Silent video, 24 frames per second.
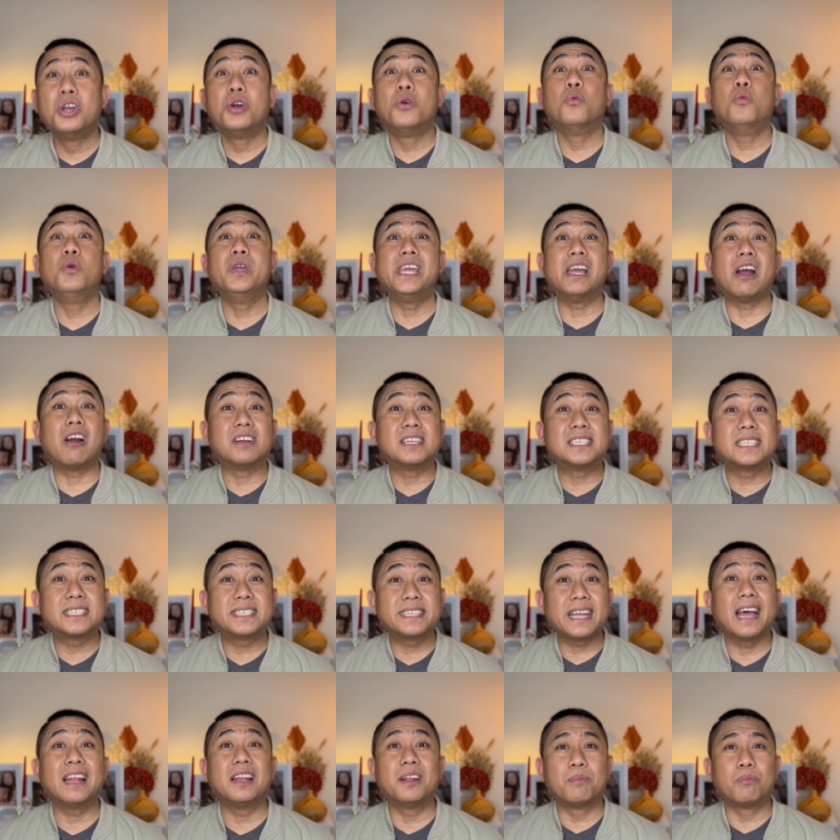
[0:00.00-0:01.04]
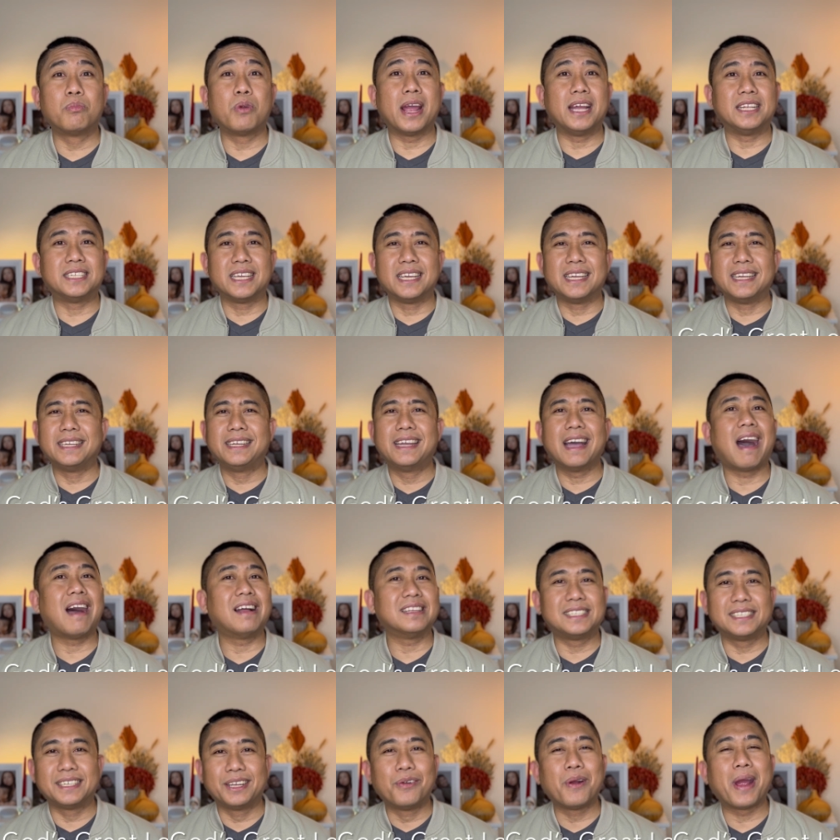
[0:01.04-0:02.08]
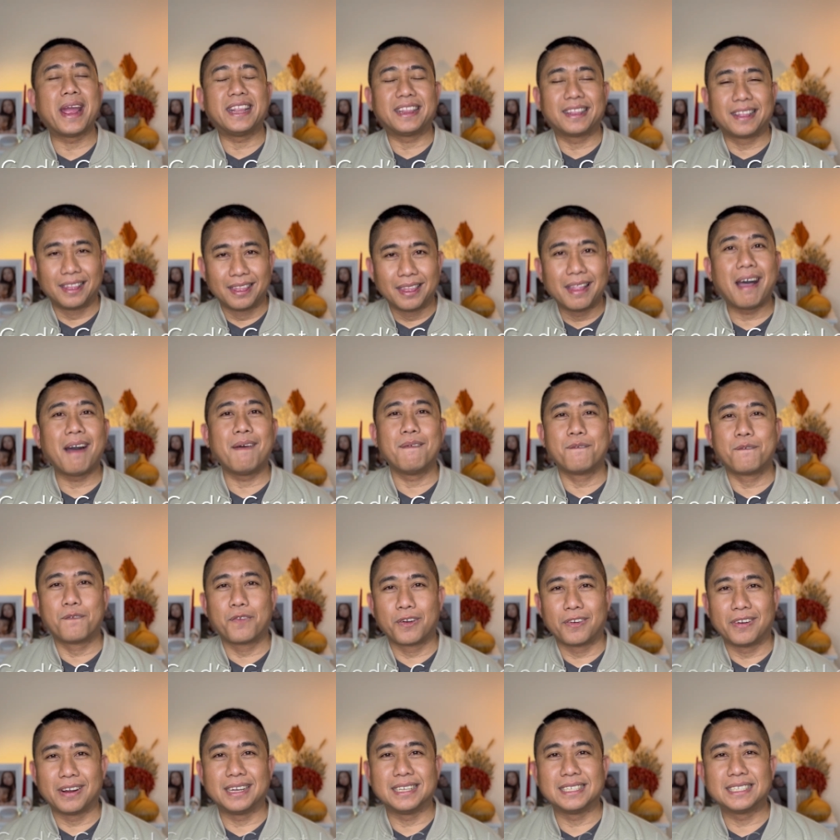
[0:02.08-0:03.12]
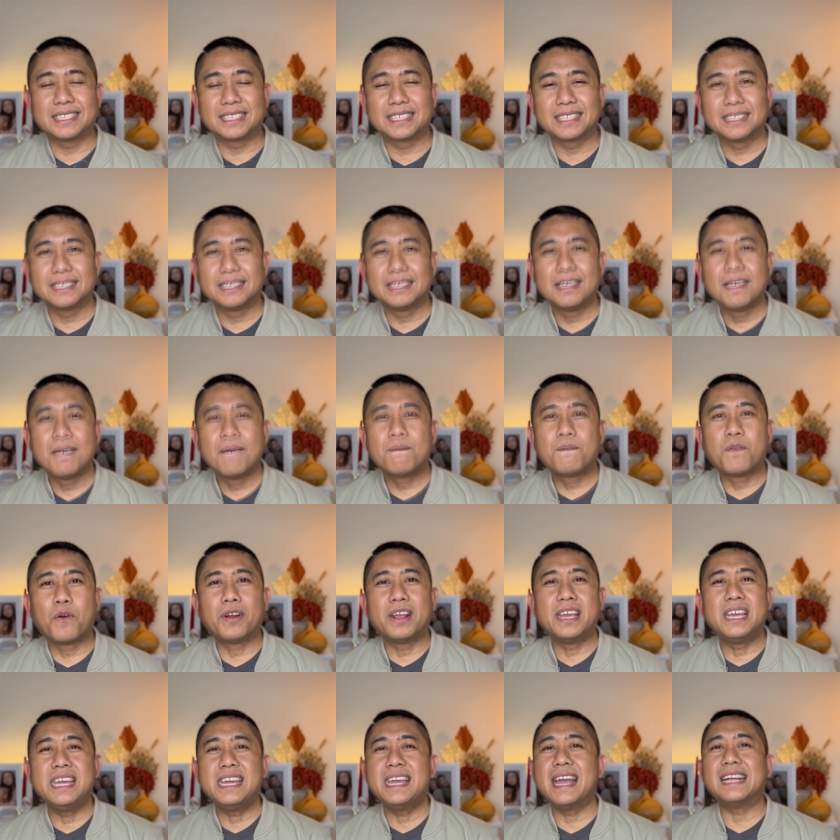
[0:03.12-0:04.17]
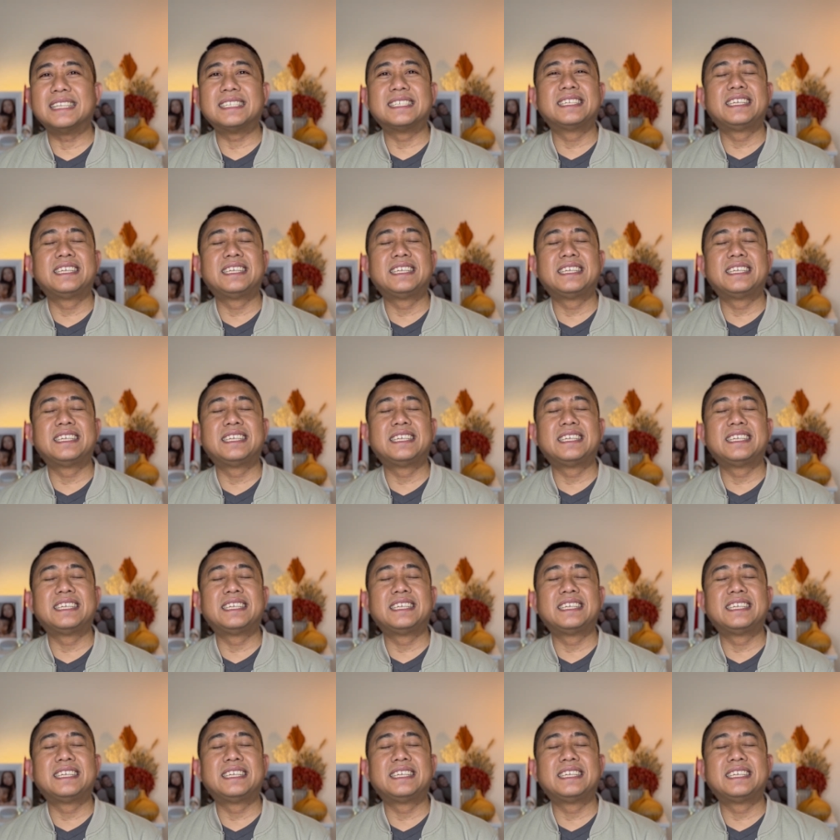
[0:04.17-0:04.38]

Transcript: We are celebrating God's great love for us, for He has